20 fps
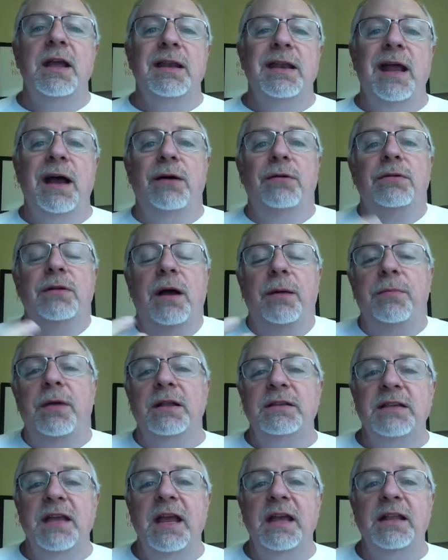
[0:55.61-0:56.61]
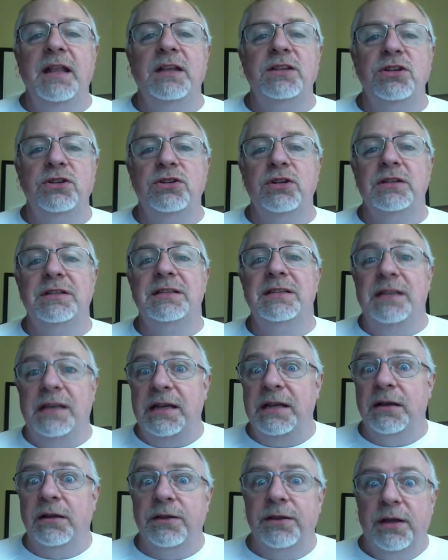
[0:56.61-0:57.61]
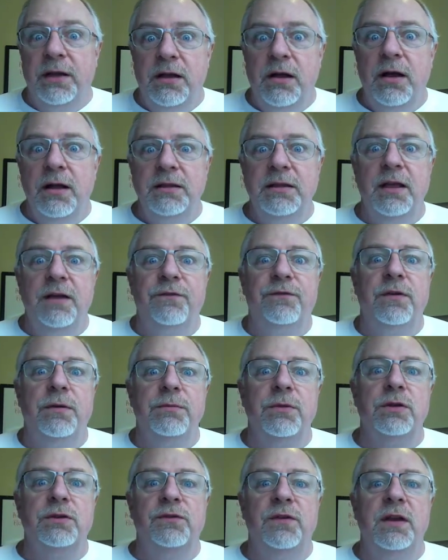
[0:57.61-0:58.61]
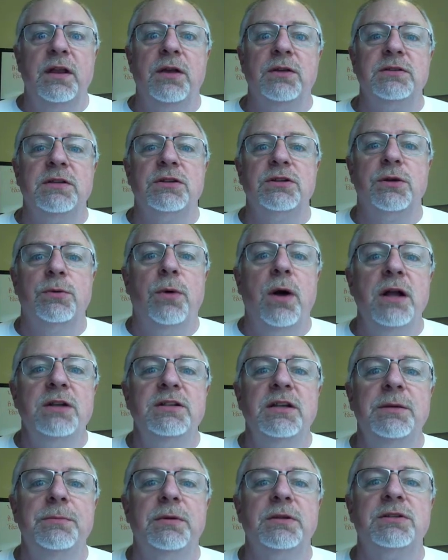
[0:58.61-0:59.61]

Now, I'm not saying that you should steal the content from those videos that you're watching,